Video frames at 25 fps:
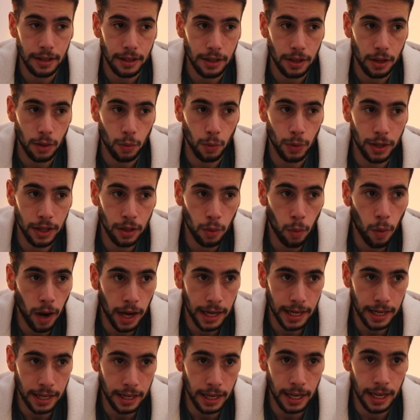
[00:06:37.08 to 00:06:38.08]
With the wide
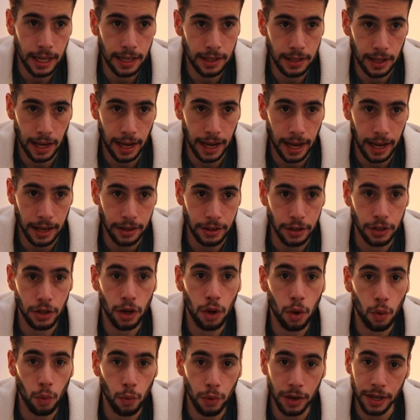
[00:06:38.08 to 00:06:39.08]
angle lens, I had no
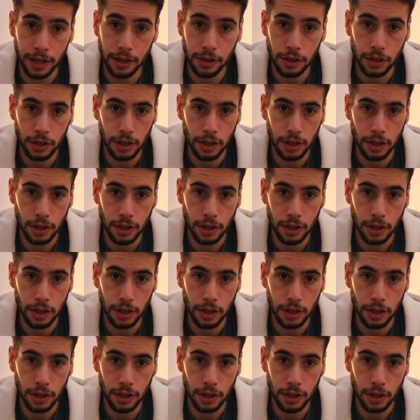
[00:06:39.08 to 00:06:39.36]
reach.